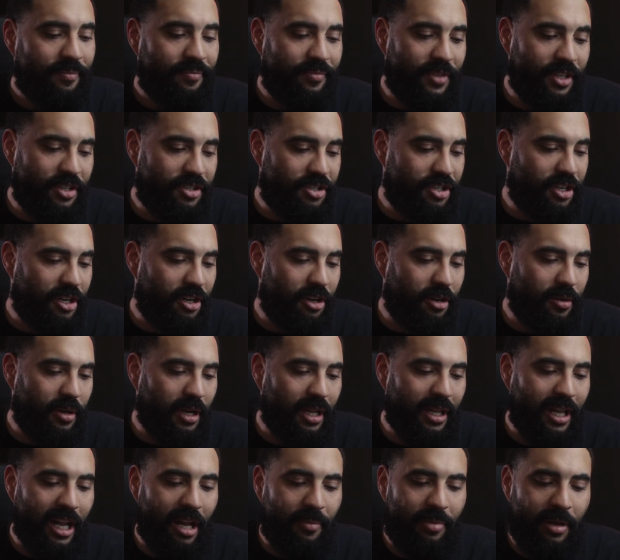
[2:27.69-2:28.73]
This year,
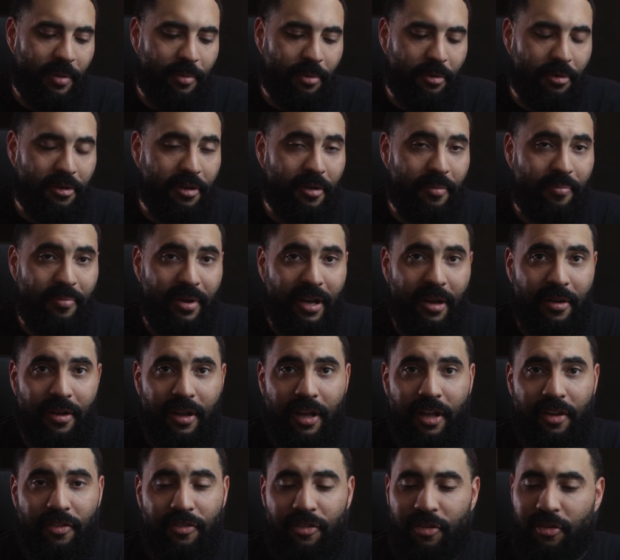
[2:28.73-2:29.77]
a lot of people are
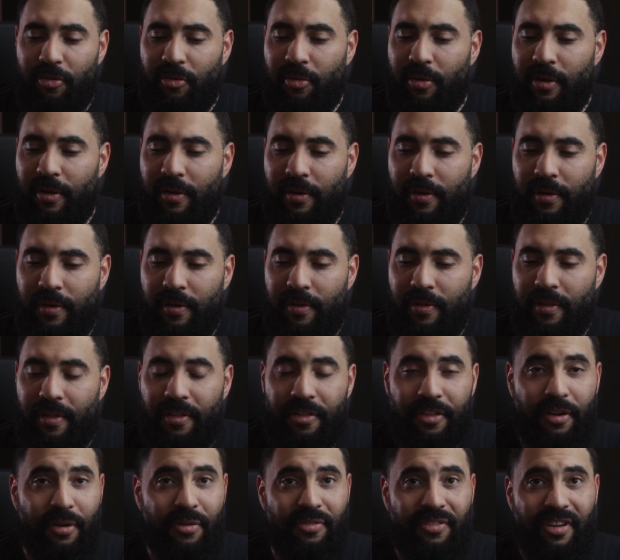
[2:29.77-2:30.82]
comparing it to the
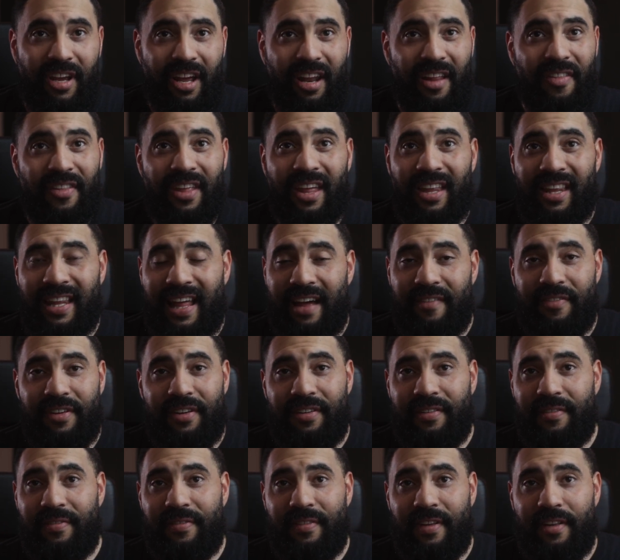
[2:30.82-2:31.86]
13 and the
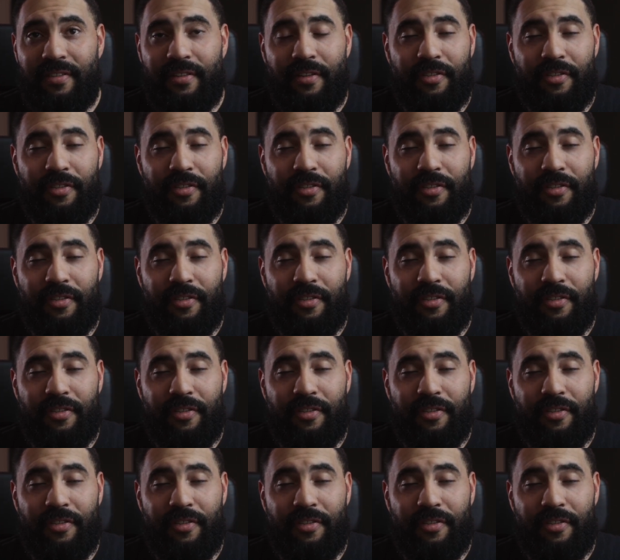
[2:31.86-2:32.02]
11.